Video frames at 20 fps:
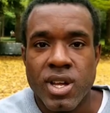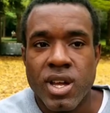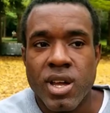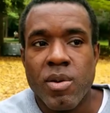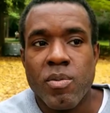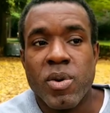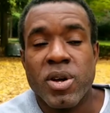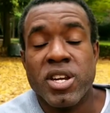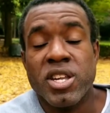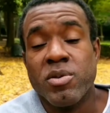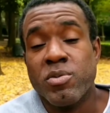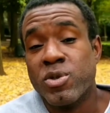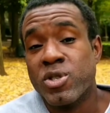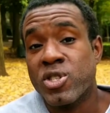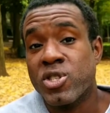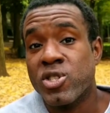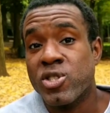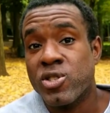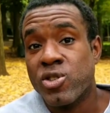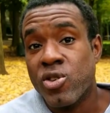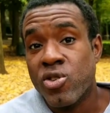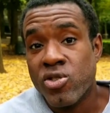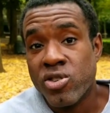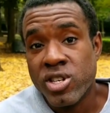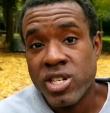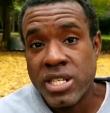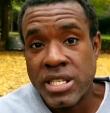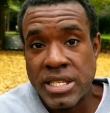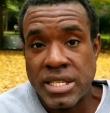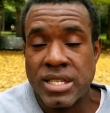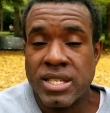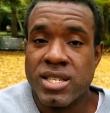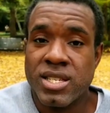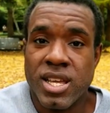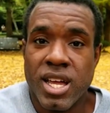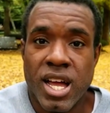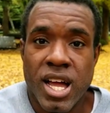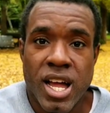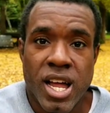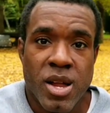My name is Lawrence.
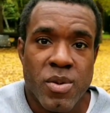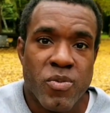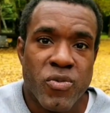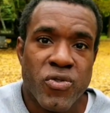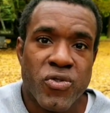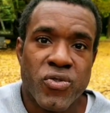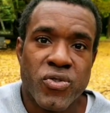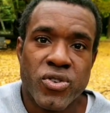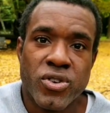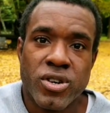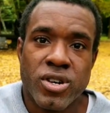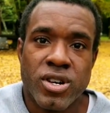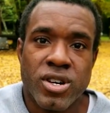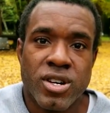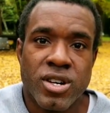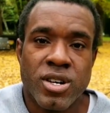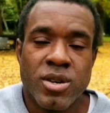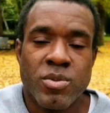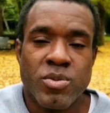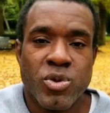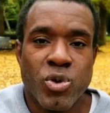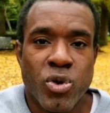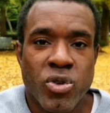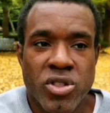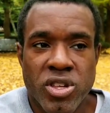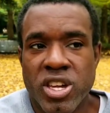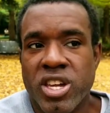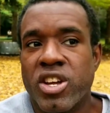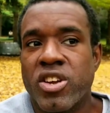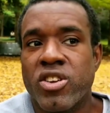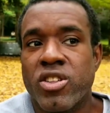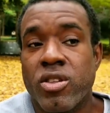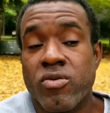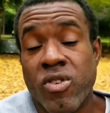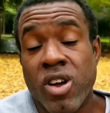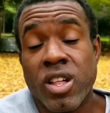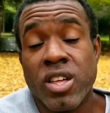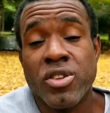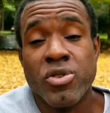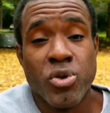I'm from
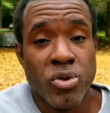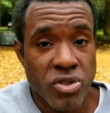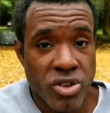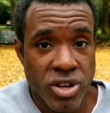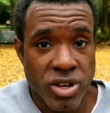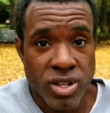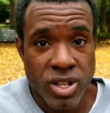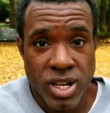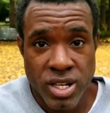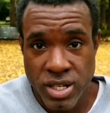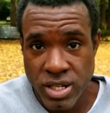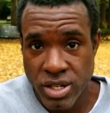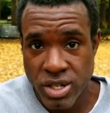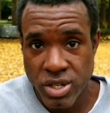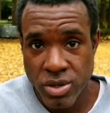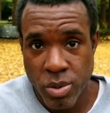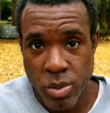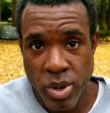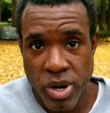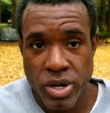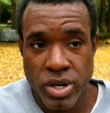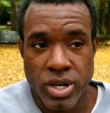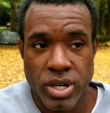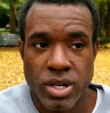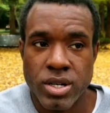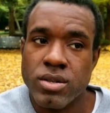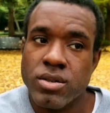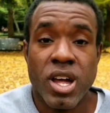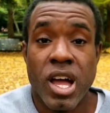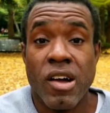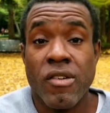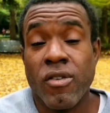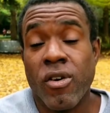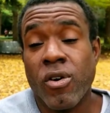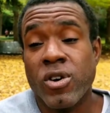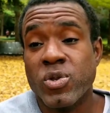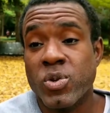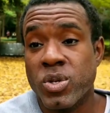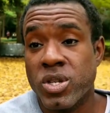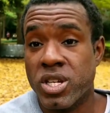Raleigh, North Carolina in America. I've always
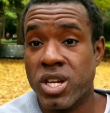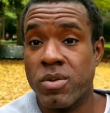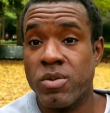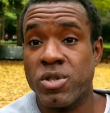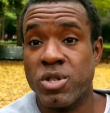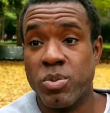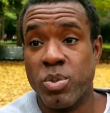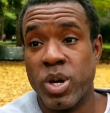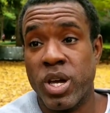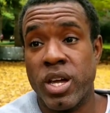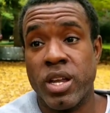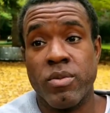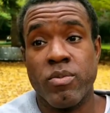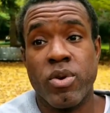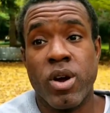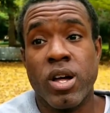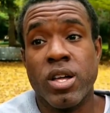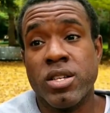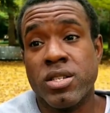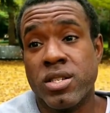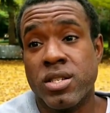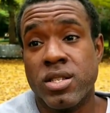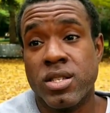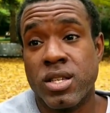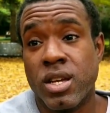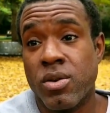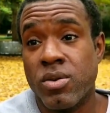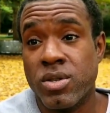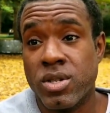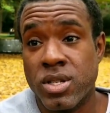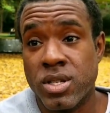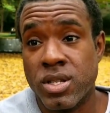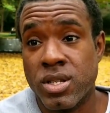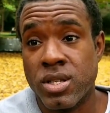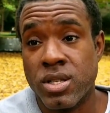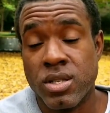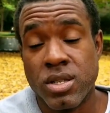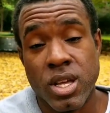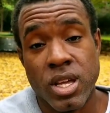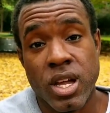wanted to come to Japan, probably since I was in
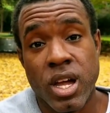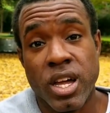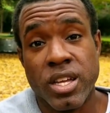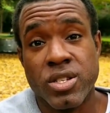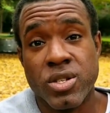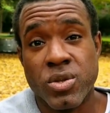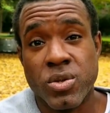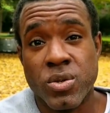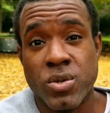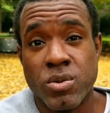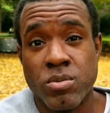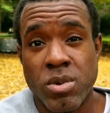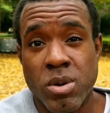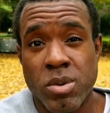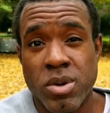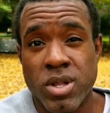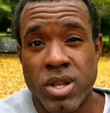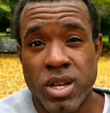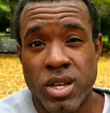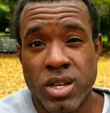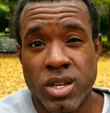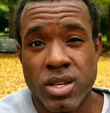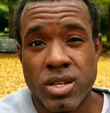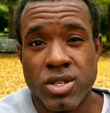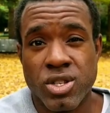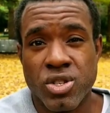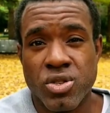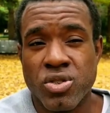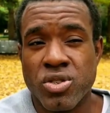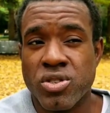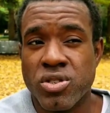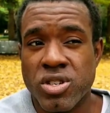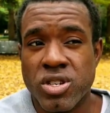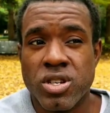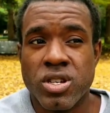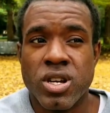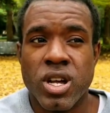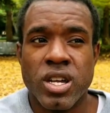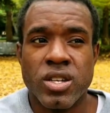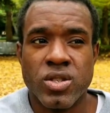high school, maybe junior year in
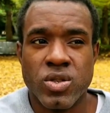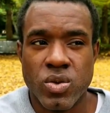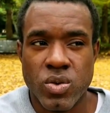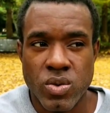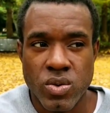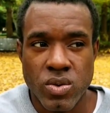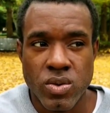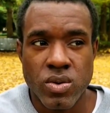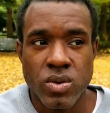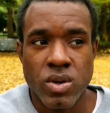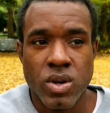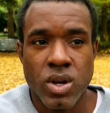high school.